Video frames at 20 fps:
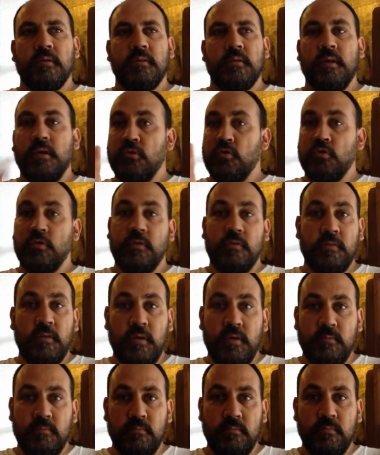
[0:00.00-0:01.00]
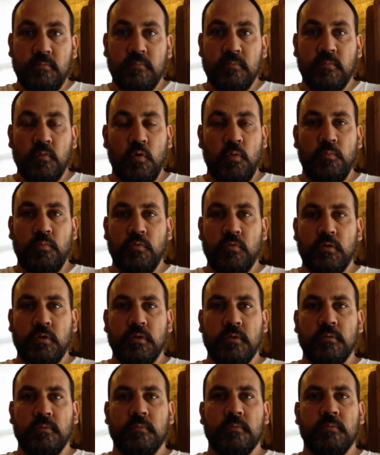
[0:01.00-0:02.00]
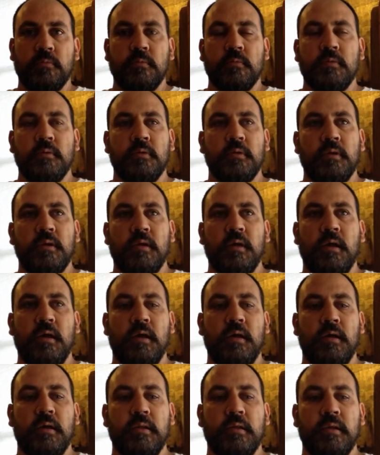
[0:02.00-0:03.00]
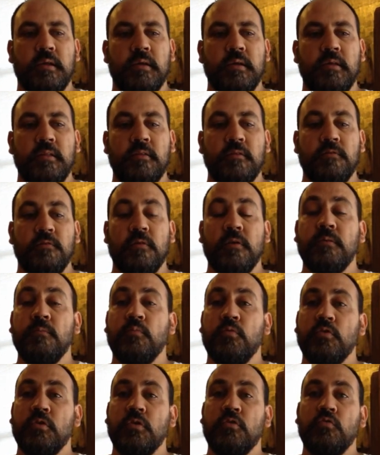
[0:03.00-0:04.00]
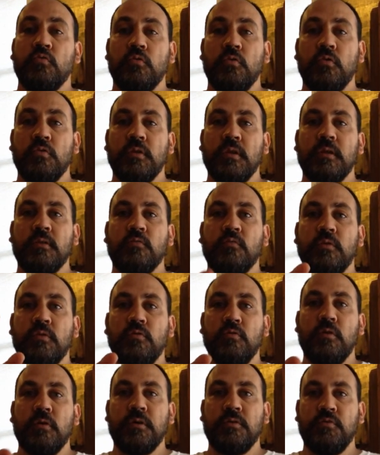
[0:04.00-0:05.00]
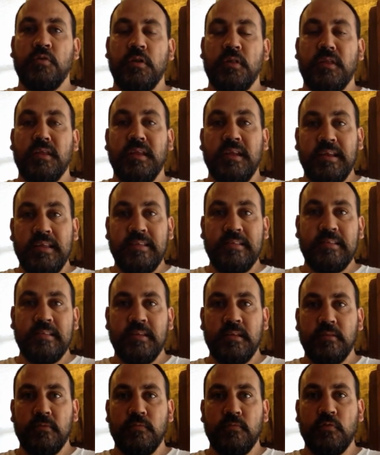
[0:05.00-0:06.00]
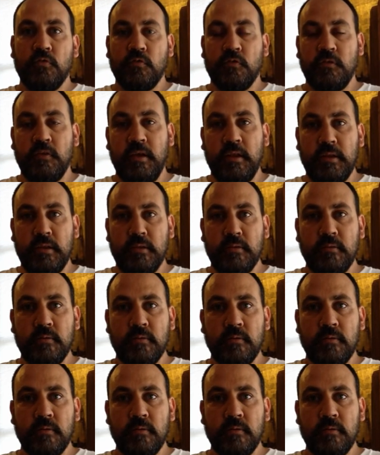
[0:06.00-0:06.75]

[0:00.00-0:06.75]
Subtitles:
They are not the same, obviously. And it is very important to know that when you are creating a listing for selling.